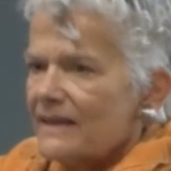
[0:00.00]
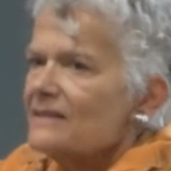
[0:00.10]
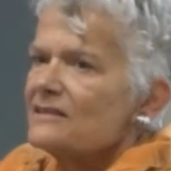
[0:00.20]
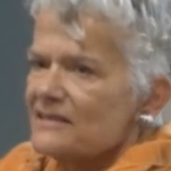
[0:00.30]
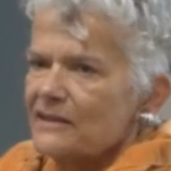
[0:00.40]

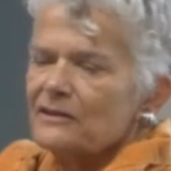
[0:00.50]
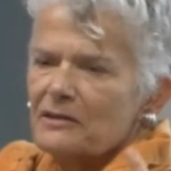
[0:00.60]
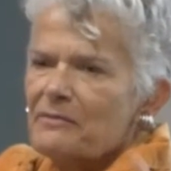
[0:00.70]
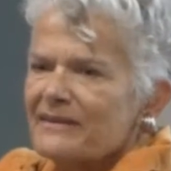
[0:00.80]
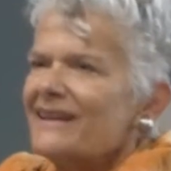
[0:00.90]
still,
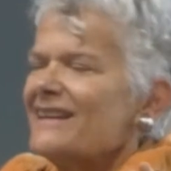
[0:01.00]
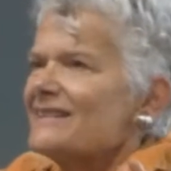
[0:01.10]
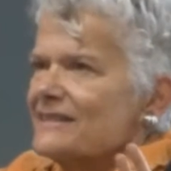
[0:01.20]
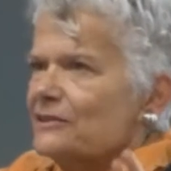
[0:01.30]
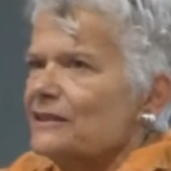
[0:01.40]
he's
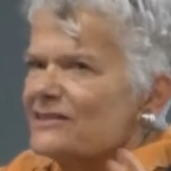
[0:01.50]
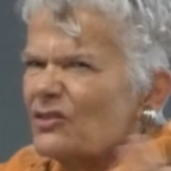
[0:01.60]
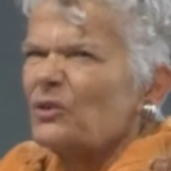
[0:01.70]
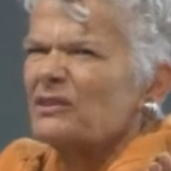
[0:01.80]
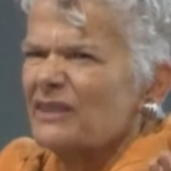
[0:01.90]
still sort of